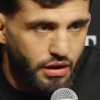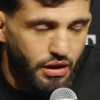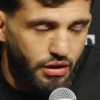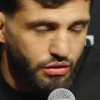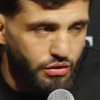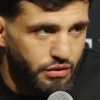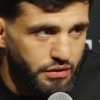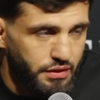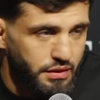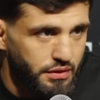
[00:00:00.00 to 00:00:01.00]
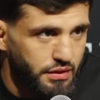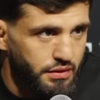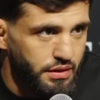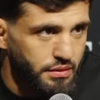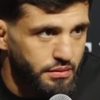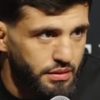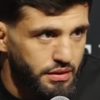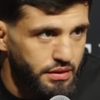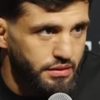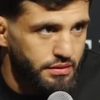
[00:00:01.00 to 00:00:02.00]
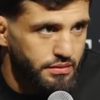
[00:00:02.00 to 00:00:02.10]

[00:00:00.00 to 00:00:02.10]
I don't know 50-50, but